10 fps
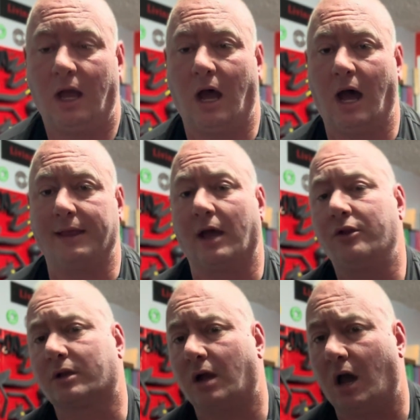The
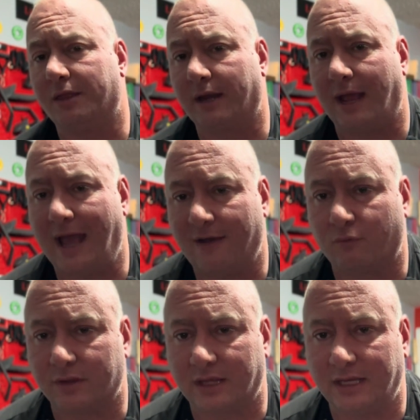other con that I have
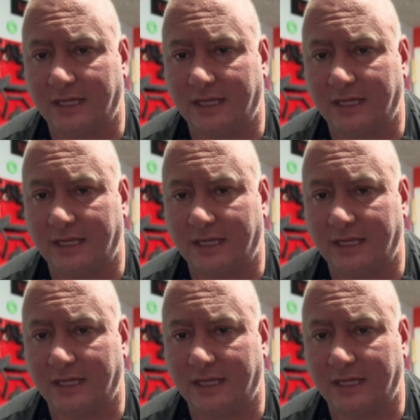with it